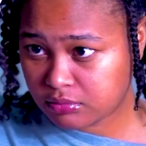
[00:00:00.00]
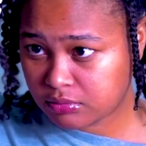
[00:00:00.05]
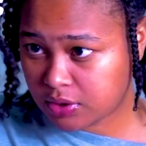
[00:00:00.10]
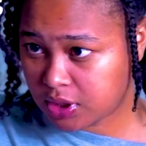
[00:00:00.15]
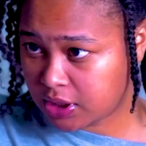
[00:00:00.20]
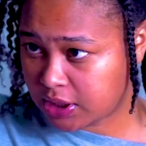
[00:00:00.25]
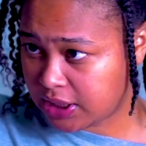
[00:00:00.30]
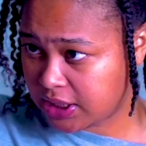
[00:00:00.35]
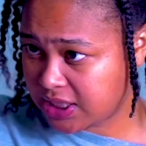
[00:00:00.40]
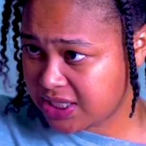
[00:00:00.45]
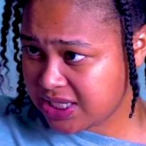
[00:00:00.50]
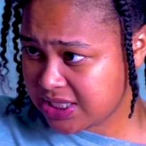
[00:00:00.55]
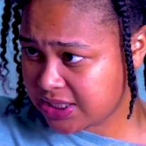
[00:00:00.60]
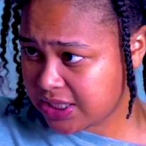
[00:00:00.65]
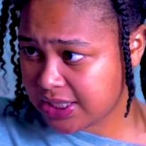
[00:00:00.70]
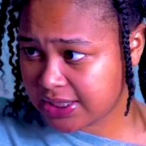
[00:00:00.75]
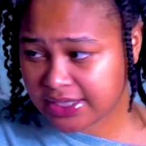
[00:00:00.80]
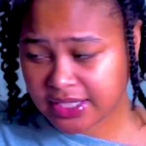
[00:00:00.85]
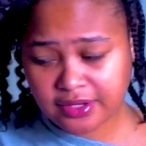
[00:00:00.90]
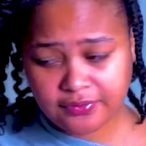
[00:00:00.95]
And the ends
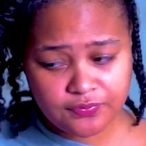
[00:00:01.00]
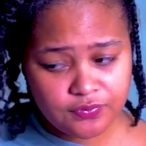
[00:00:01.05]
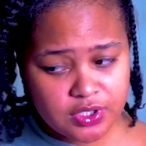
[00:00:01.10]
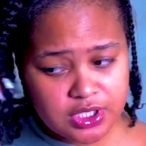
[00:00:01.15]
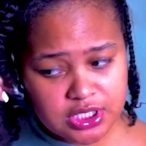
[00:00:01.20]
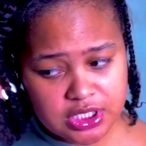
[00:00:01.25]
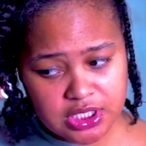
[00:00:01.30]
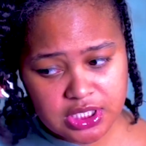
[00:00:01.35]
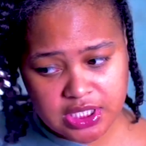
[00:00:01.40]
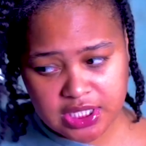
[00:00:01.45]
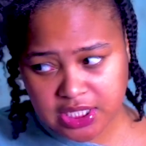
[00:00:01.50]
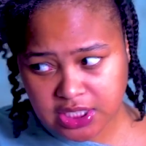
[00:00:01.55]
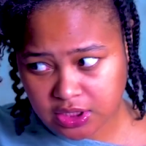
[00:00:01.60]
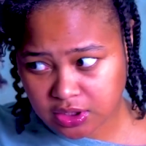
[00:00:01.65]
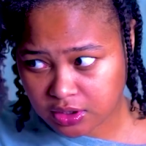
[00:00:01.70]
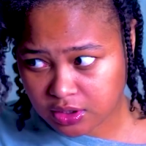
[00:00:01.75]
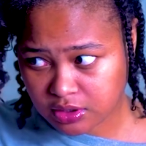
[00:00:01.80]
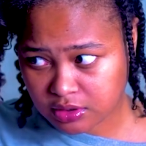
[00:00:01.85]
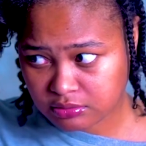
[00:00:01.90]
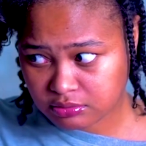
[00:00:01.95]
ain't that frizzy
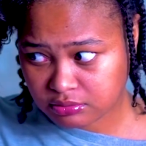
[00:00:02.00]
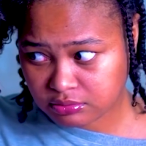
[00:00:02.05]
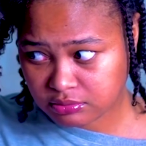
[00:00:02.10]
either.